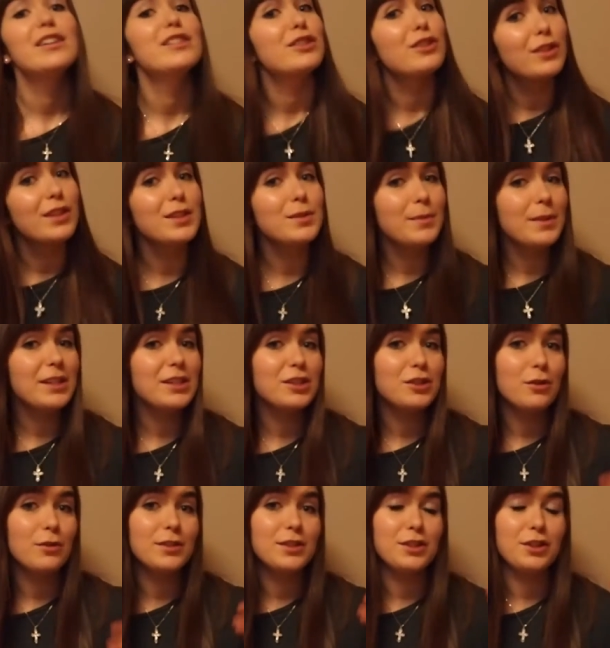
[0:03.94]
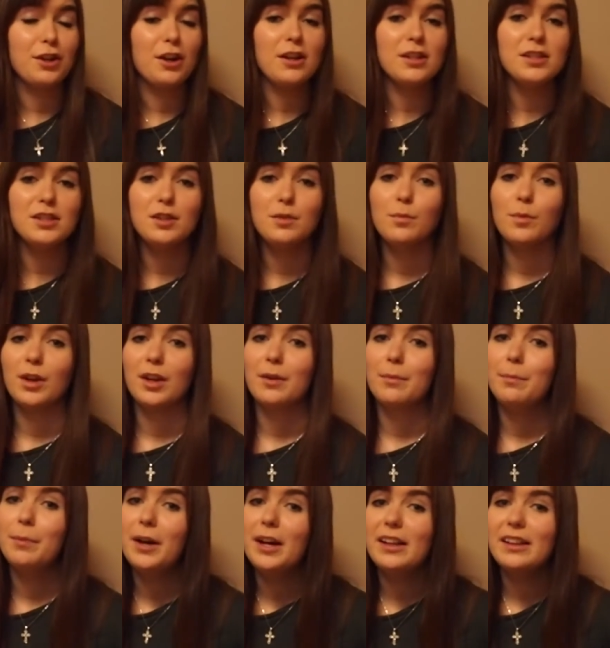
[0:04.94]
So this week is Show Us Your Costume Week,
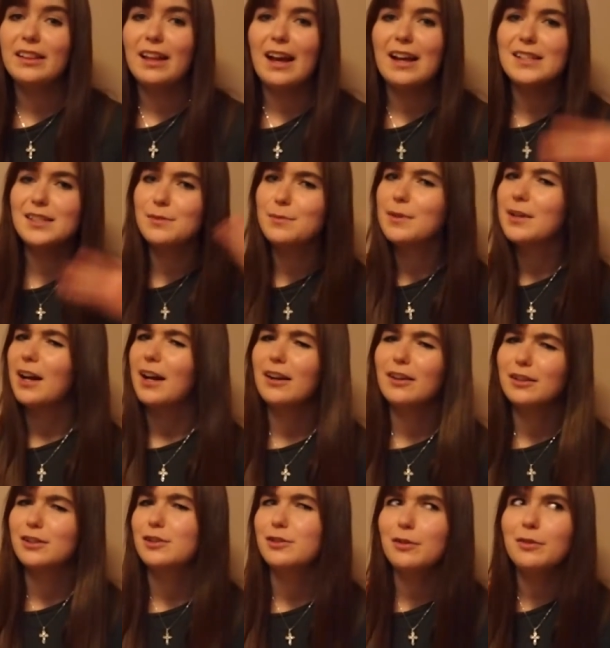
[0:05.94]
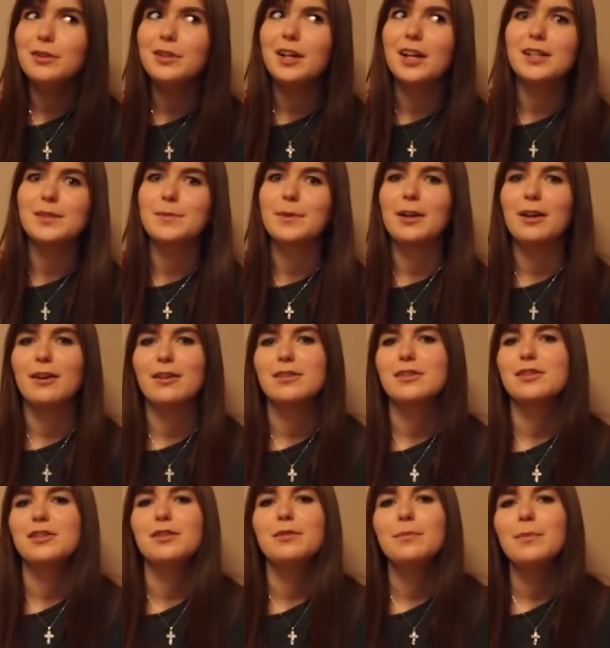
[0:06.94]
but last week I already showed you guys my
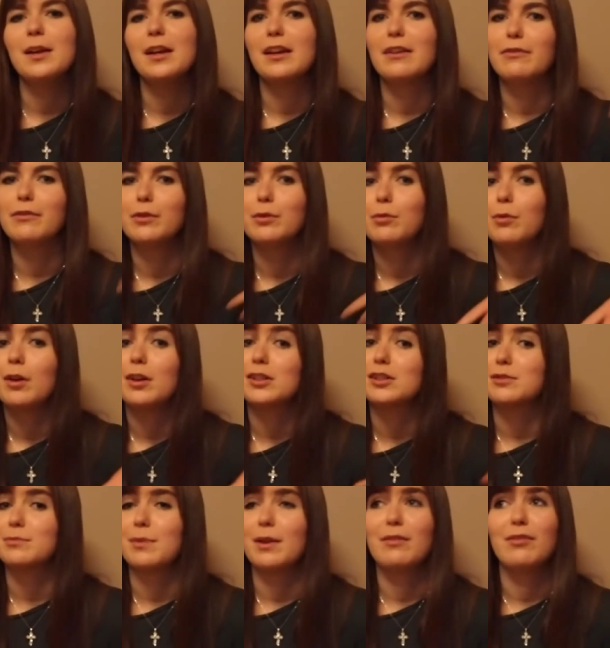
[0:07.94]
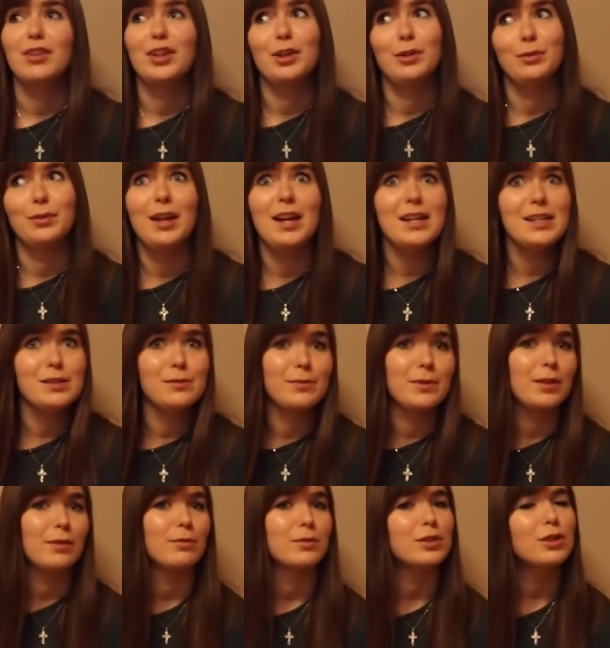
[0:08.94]
costume if you watched my video last
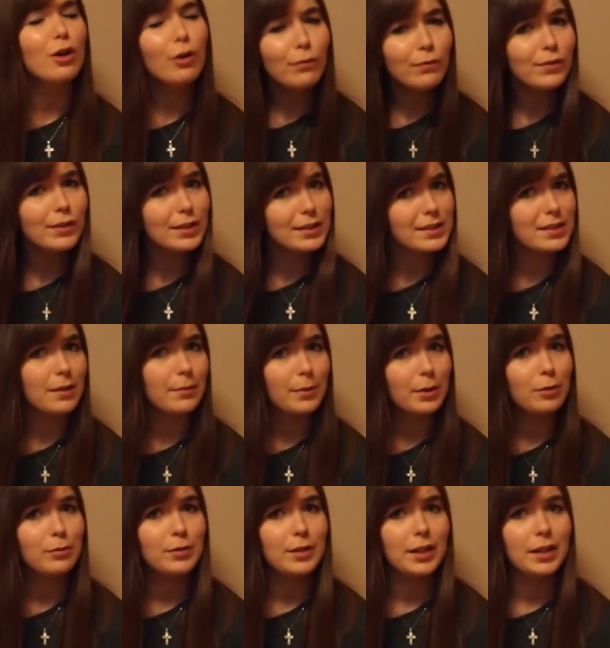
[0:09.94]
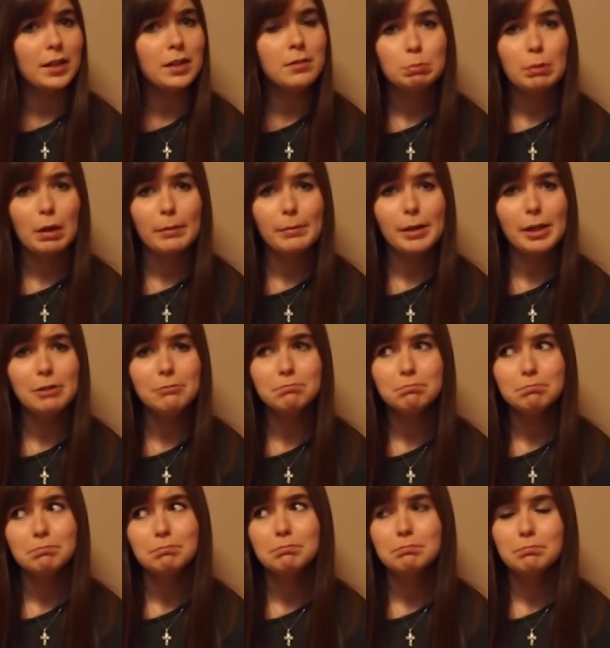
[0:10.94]
week, which hopefully some of you did, maybe,
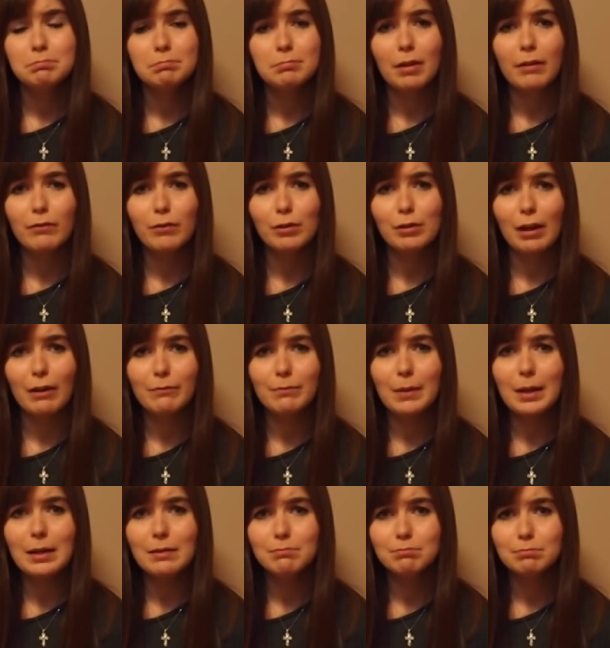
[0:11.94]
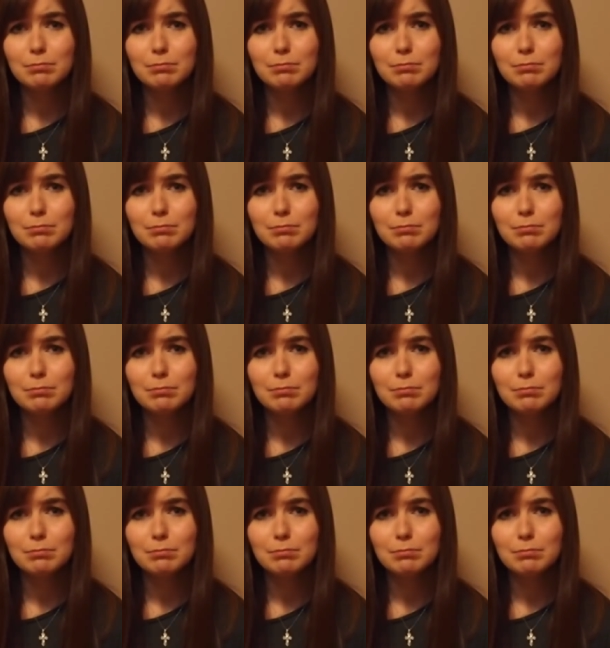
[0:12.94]
if you love me.